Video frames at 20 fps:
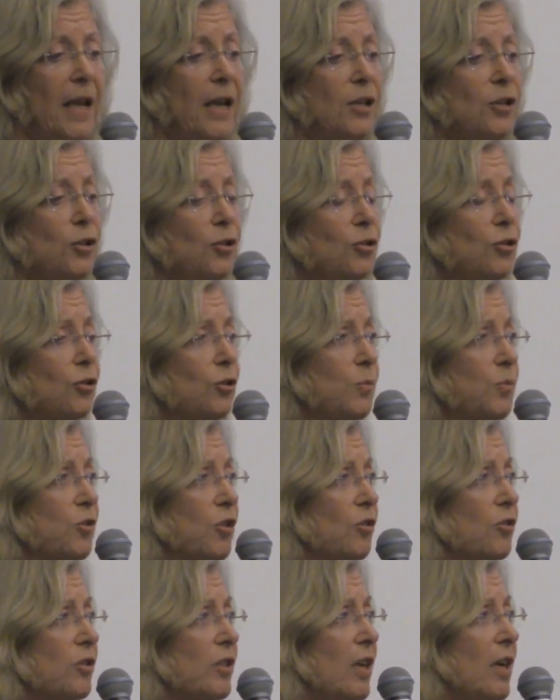YouTube
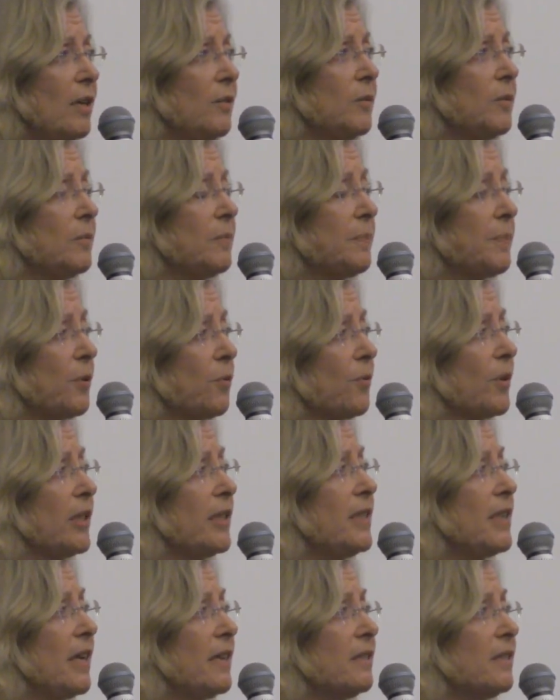shows up
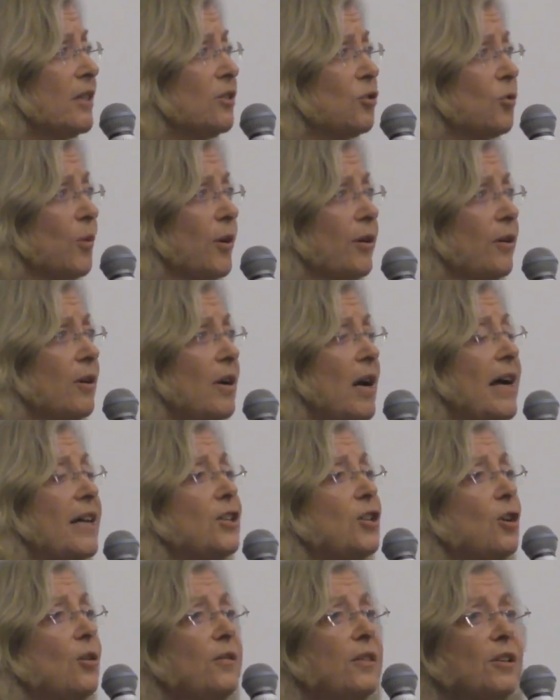really nice on Twitter. I
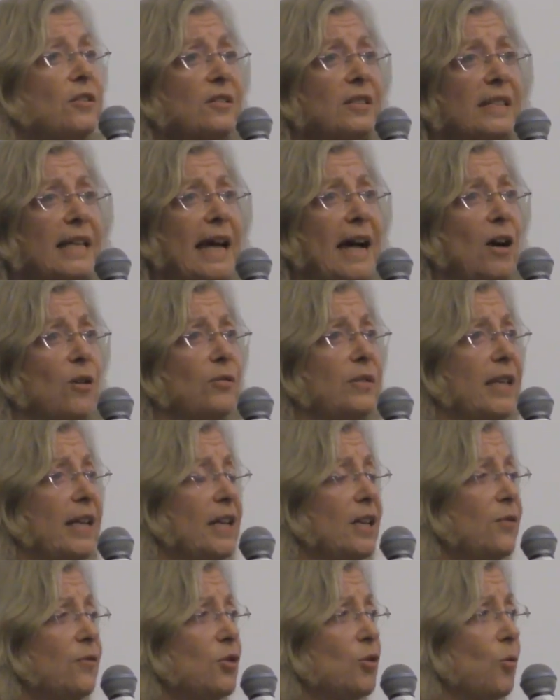know there's now
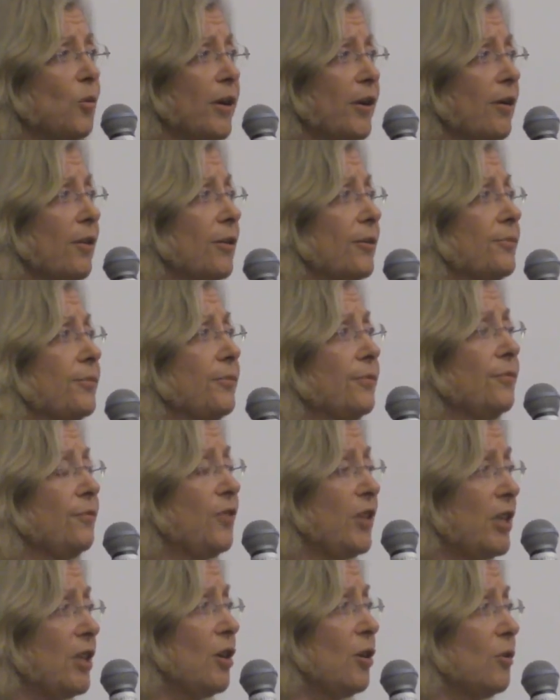native Twitter
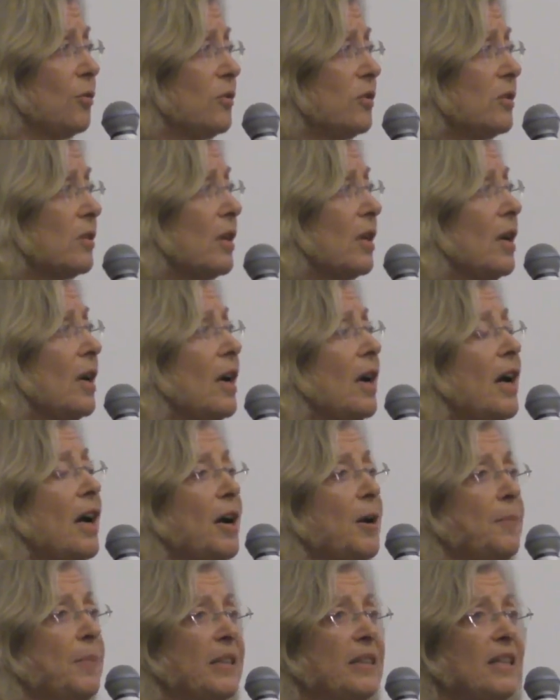videos,
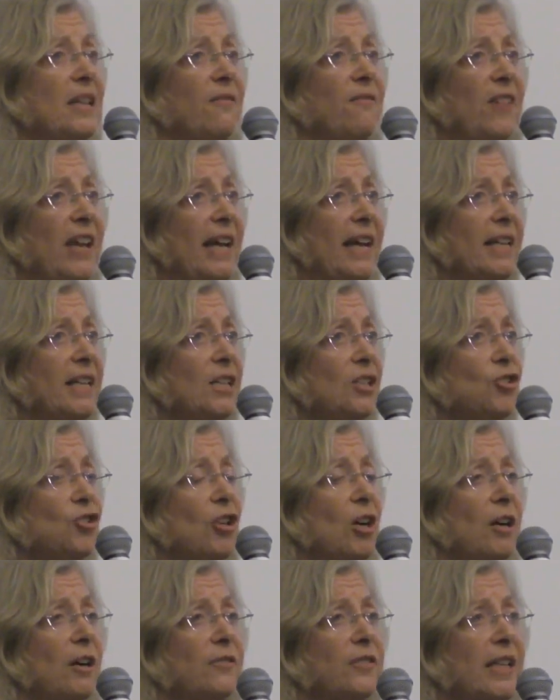but the advantage
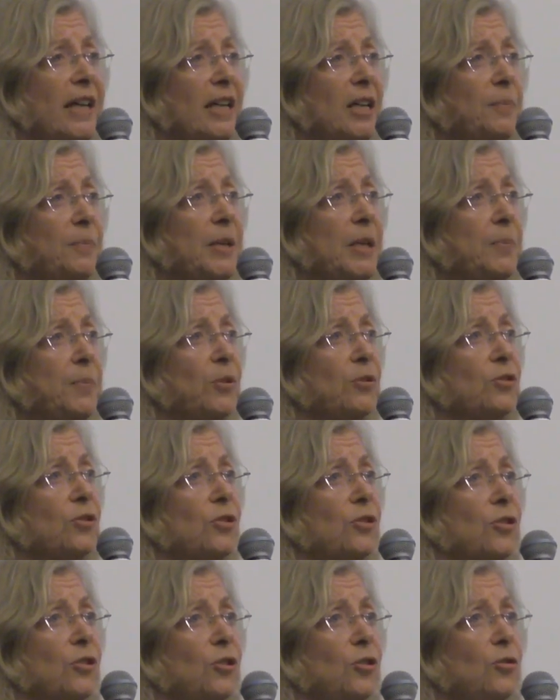of getting people to
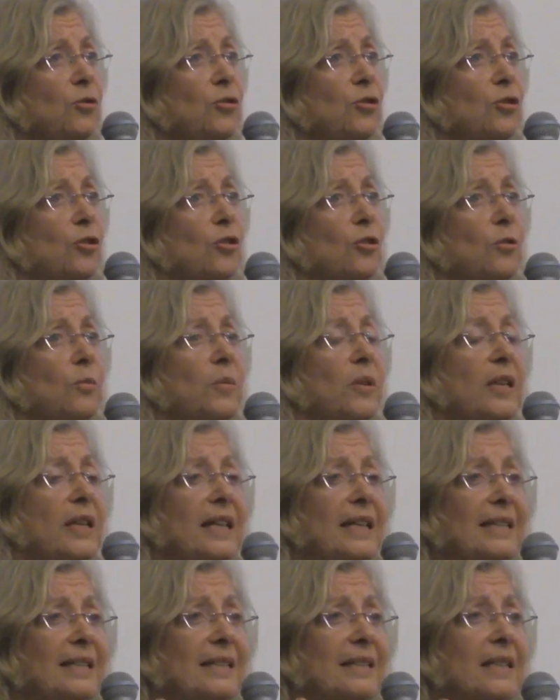your YouTube
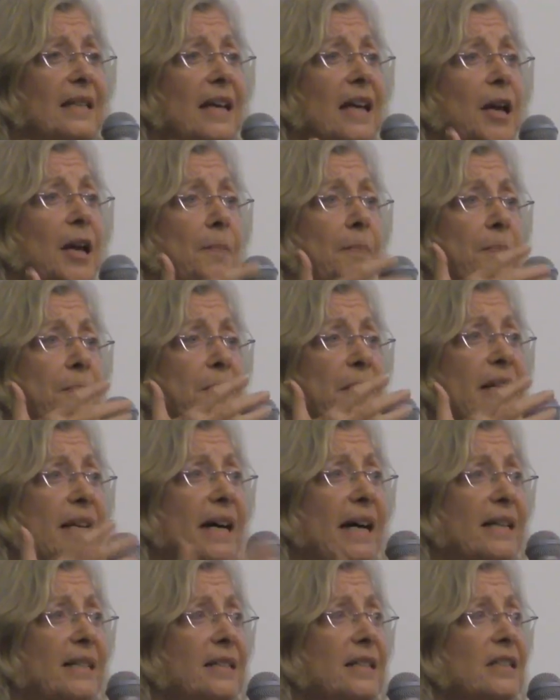is,
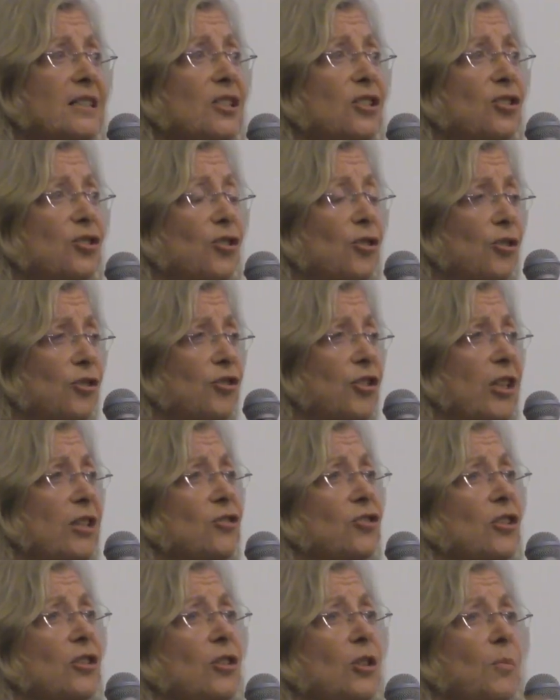because it's a search
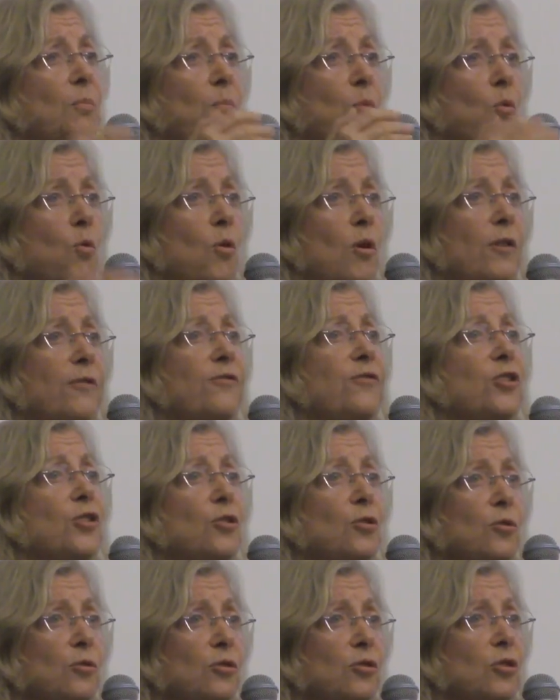engine, the more
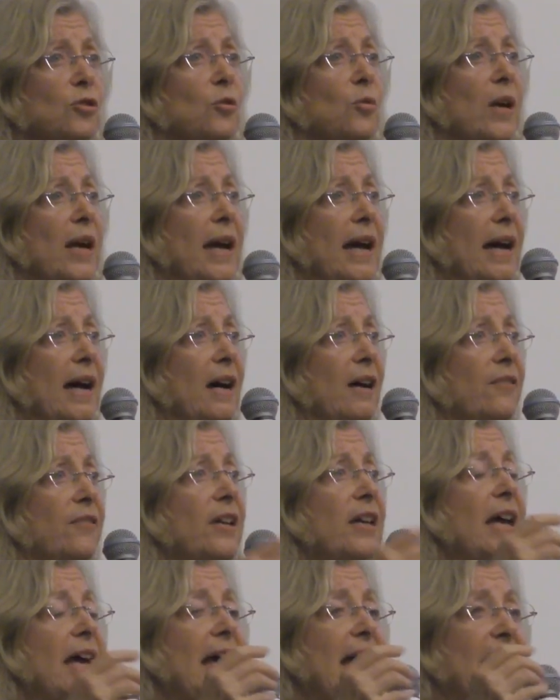views you have,
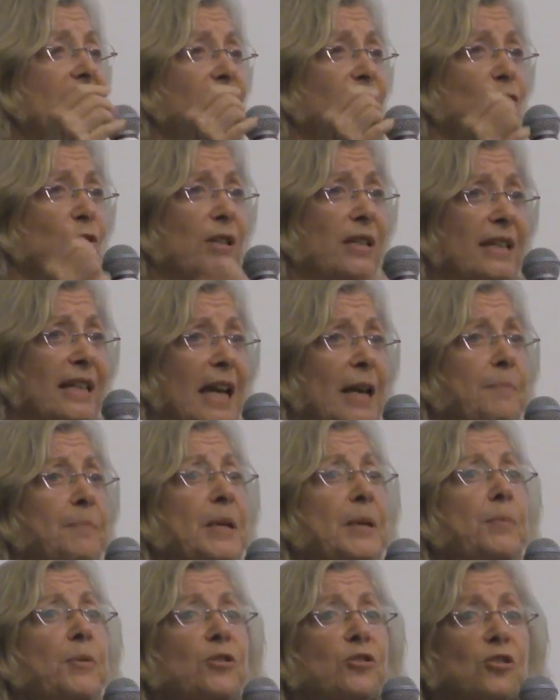and if you can get
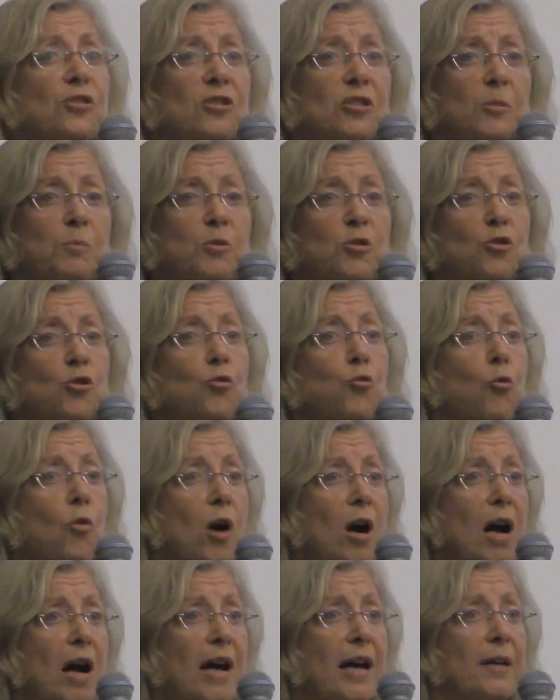people to
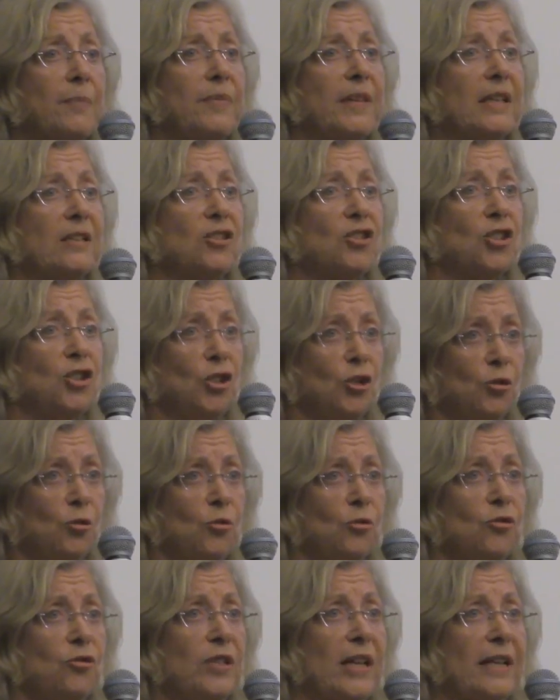subscribe, that's
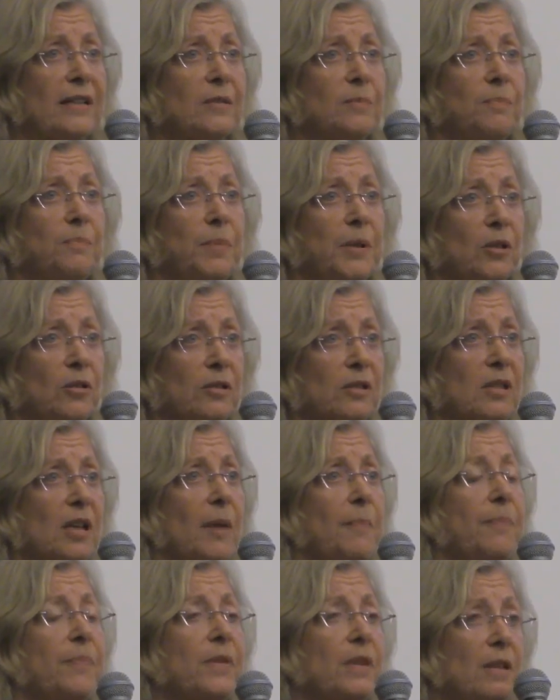huge. That builds
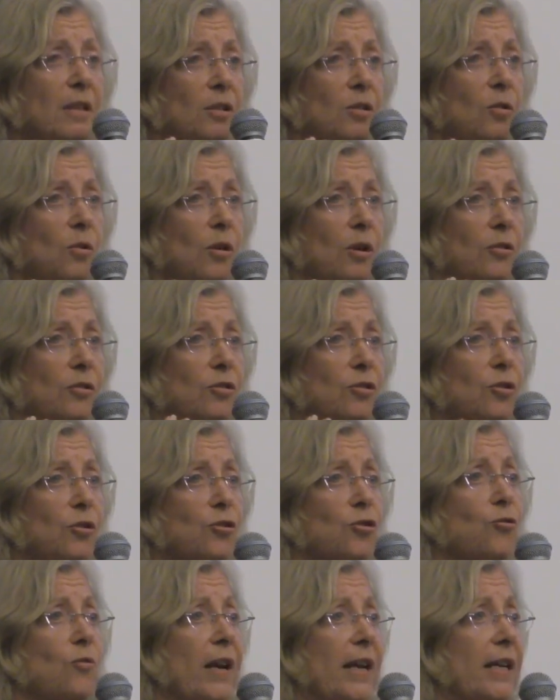up your
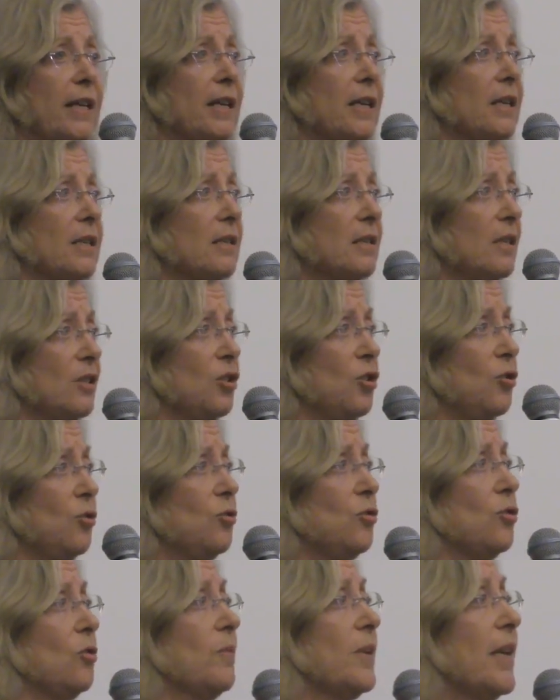search rankings in
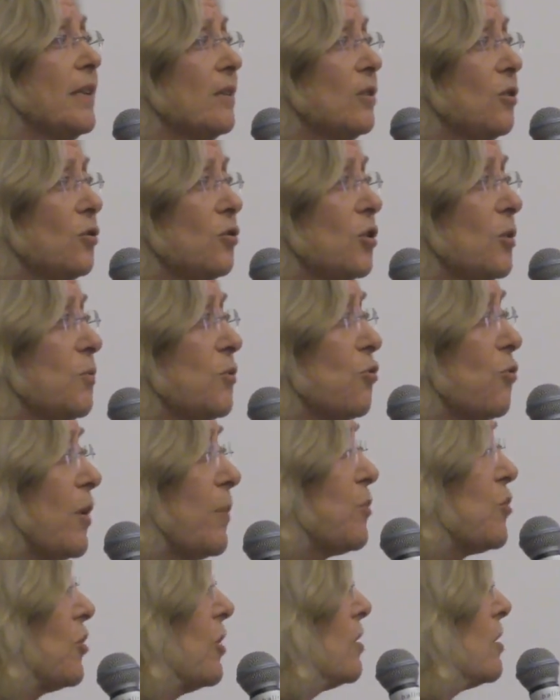YouTube. Get those
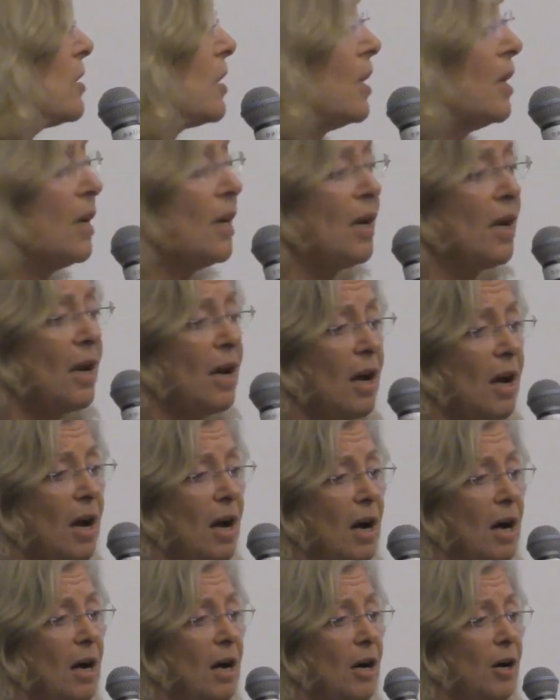subscriptions.
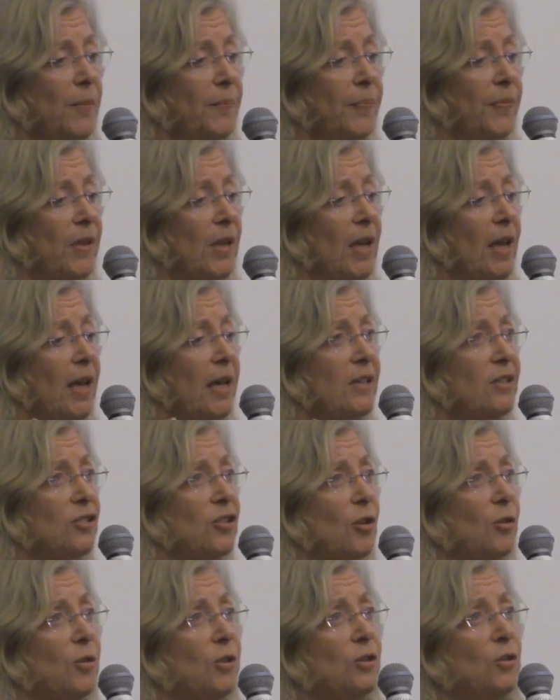Um,
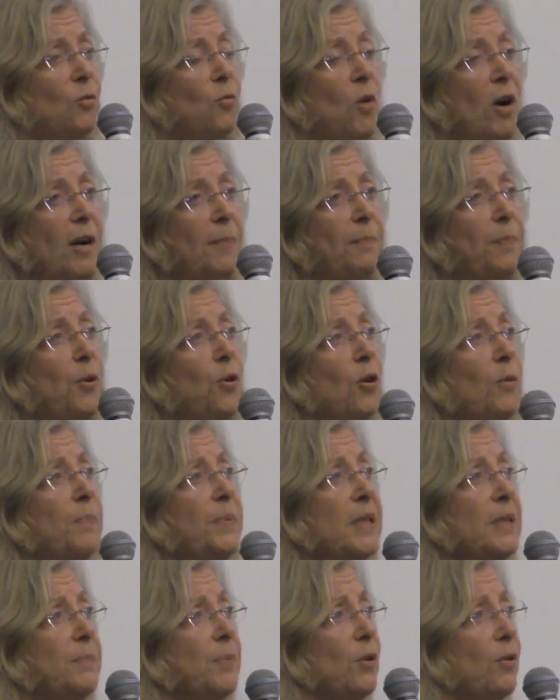so you want to pull
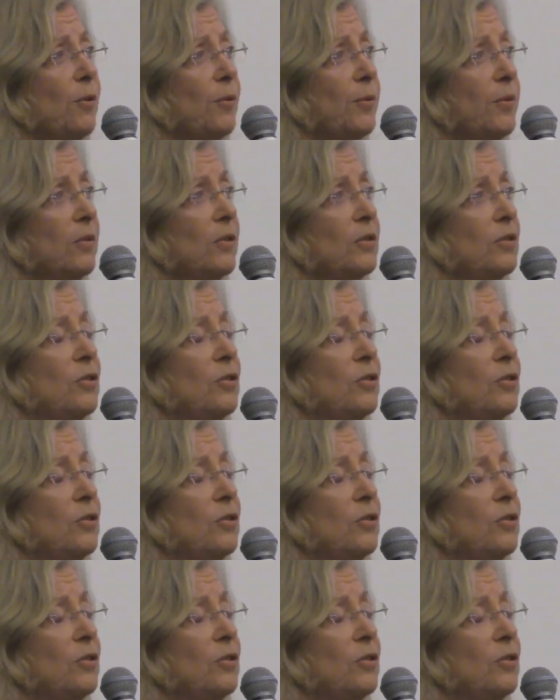people